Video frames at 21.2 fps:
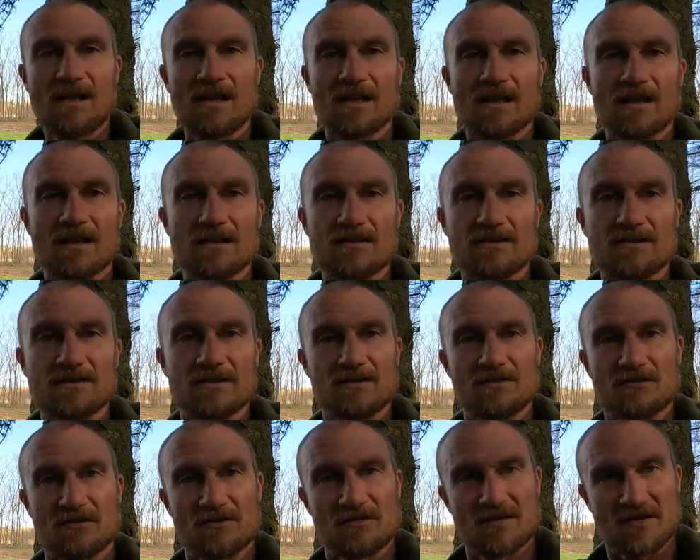
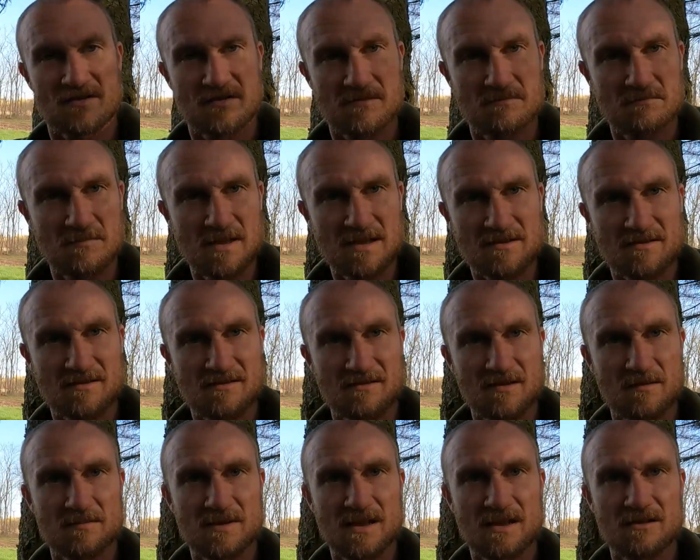your system might
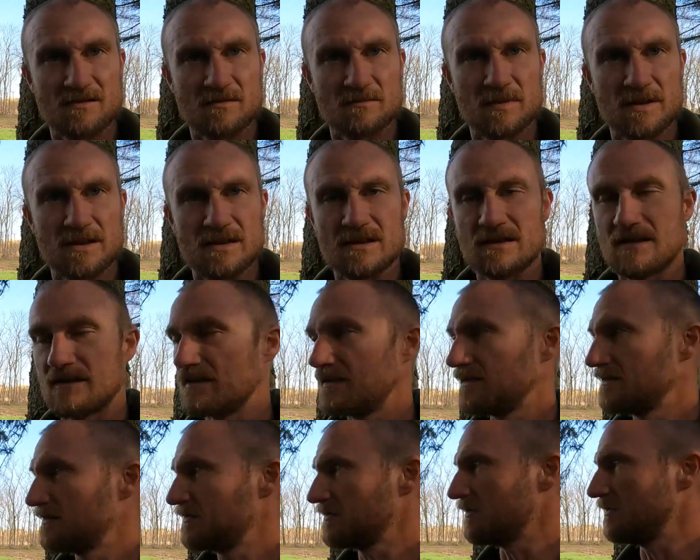slip down a bit,
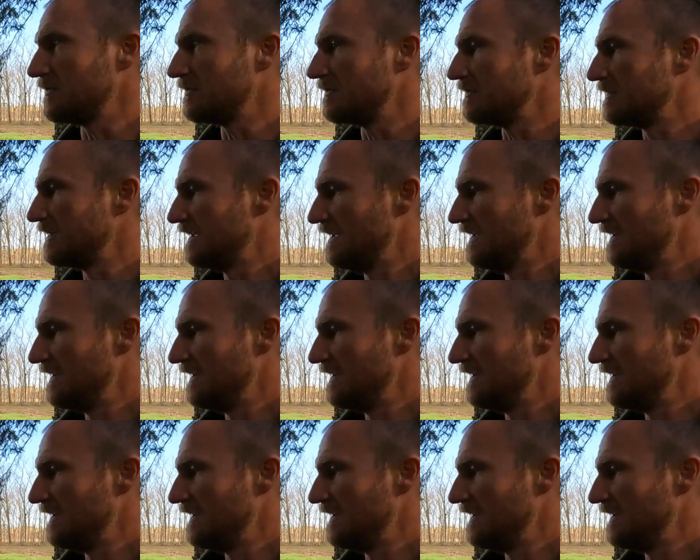so